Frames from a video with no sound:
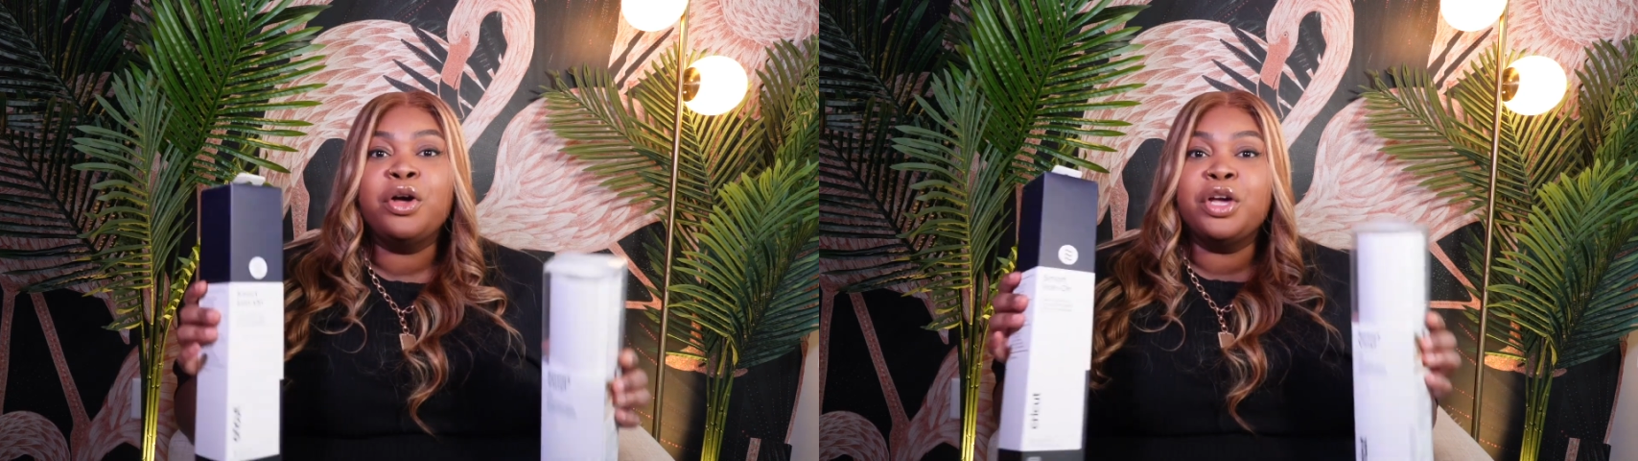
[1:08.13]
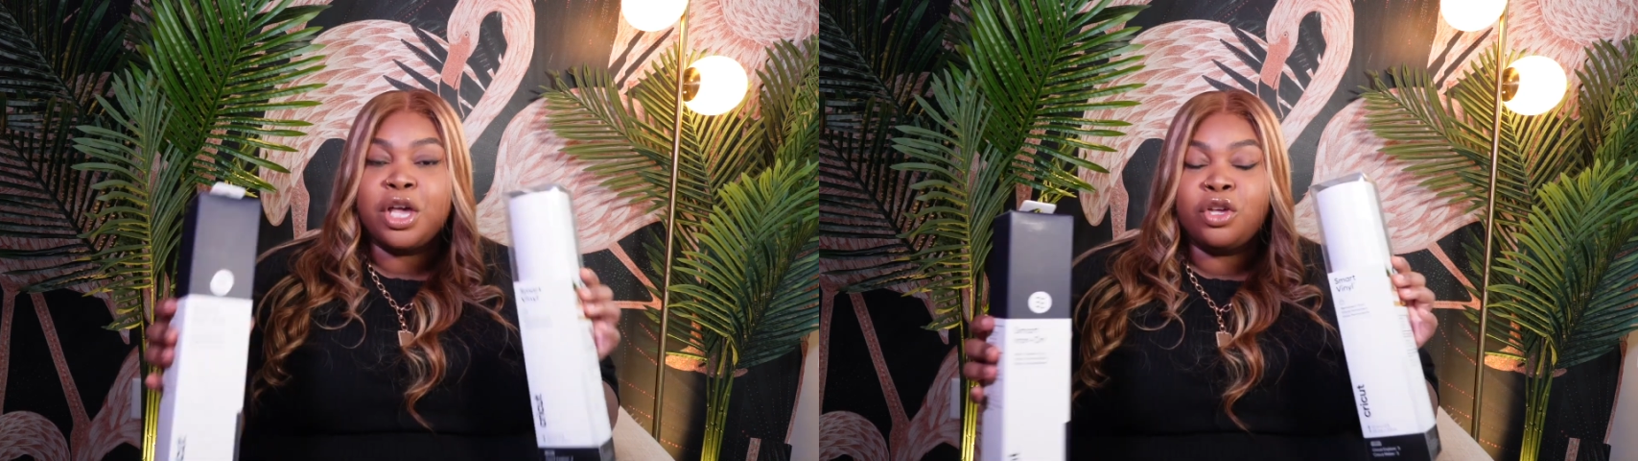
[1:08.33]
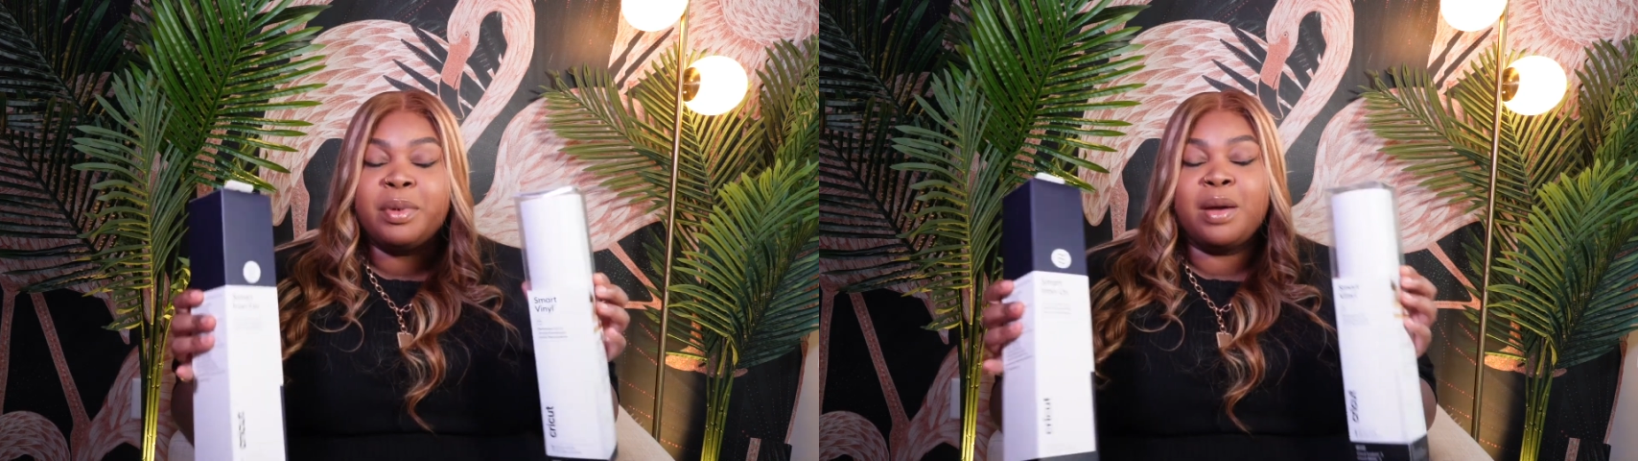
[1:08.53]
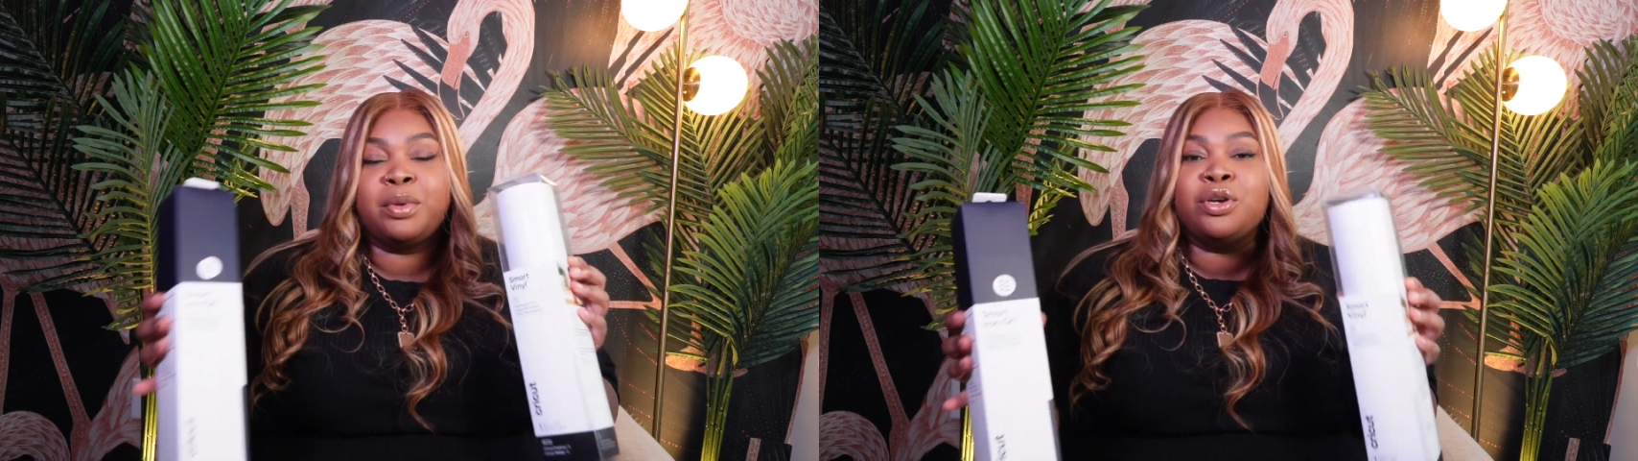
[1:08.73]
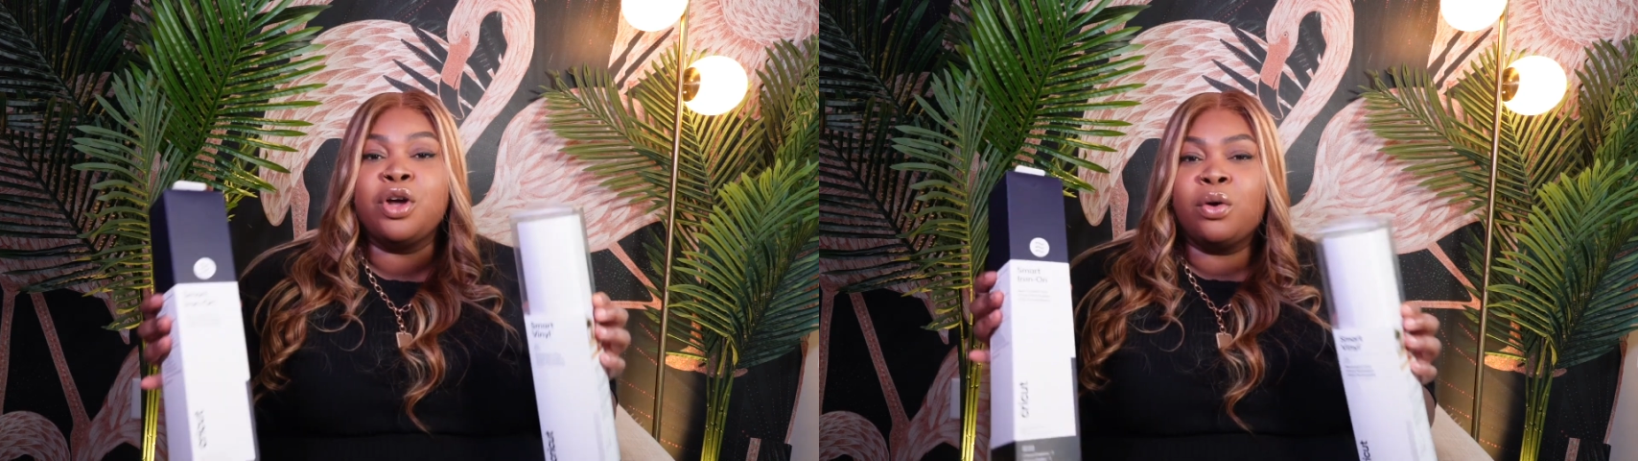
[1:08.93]
and you'll be able
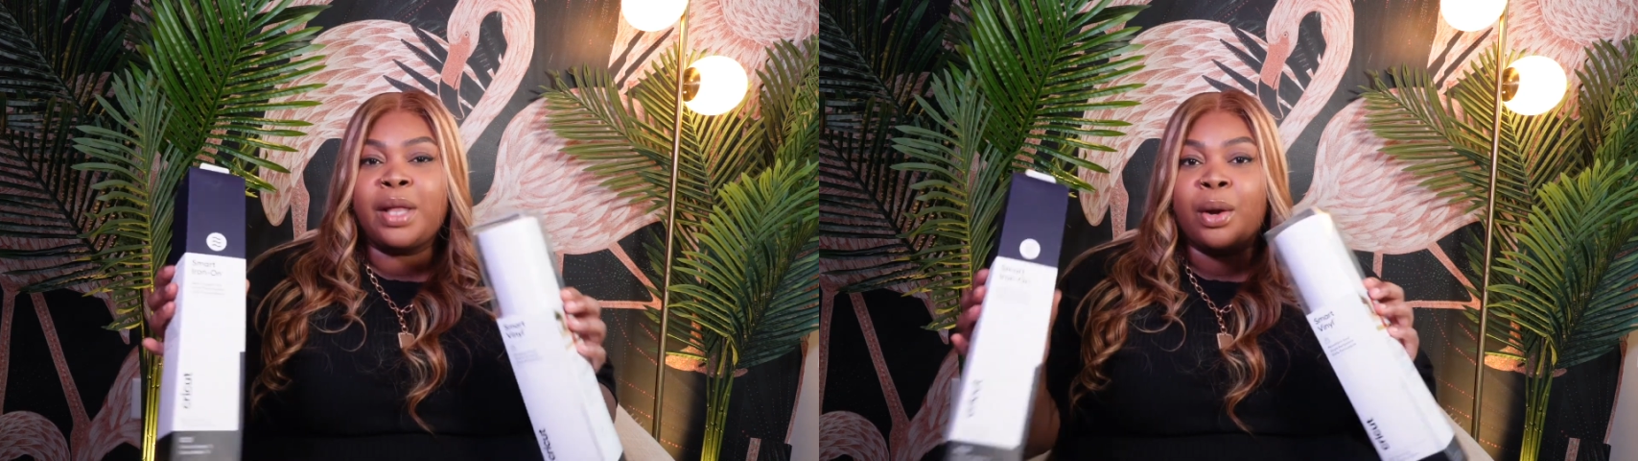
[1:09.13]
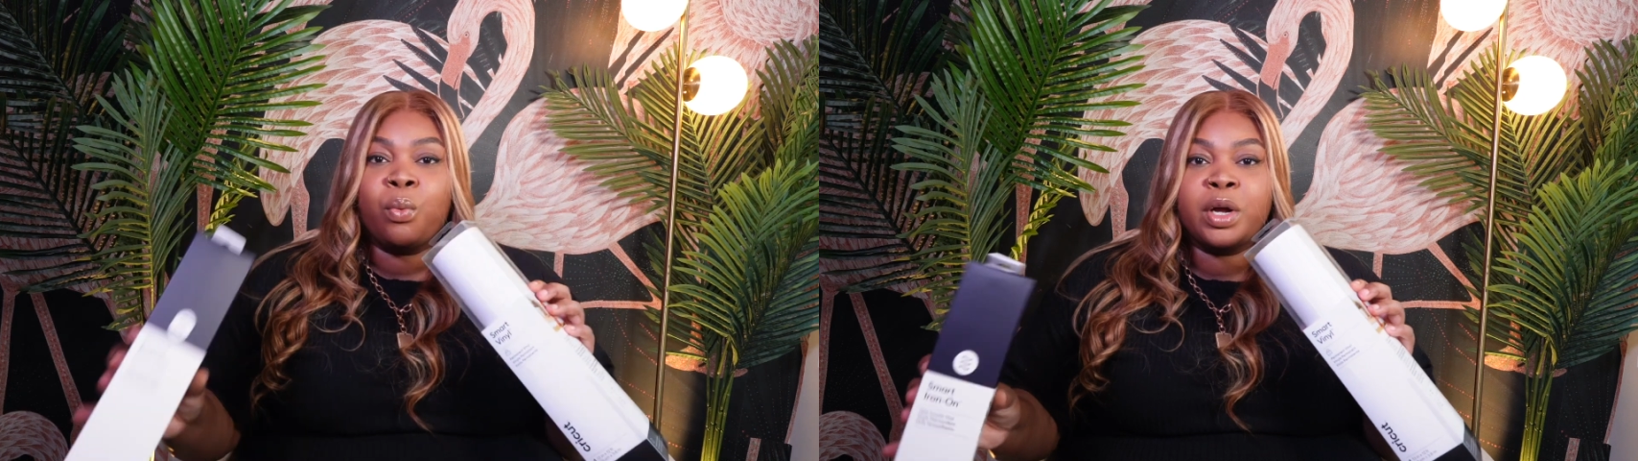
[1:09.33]
to know like